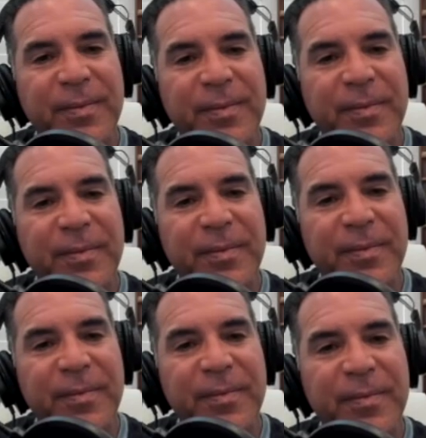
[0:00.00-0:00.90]

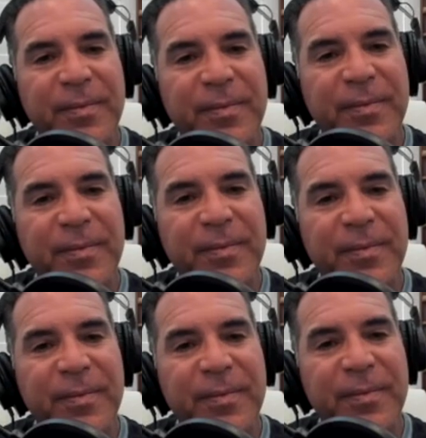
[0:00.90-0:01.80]

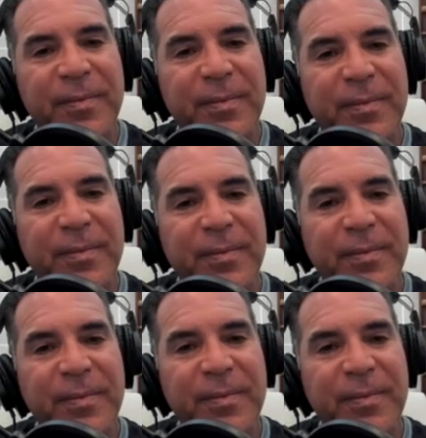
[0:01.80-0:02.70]

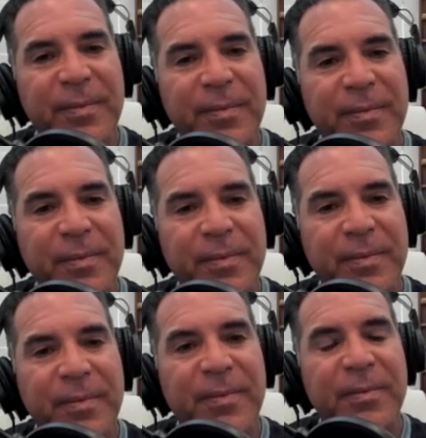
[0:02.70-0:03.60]

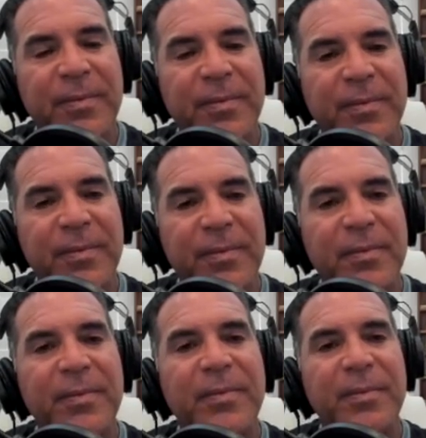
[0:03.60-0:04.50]

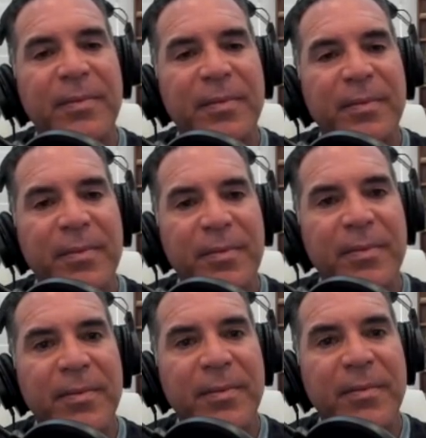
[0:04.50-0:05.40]

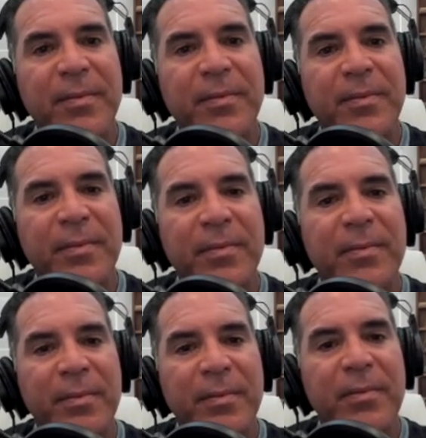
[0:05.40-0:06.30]

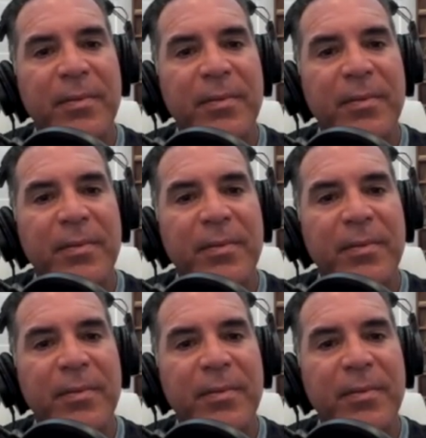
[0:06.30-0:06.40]
(silent)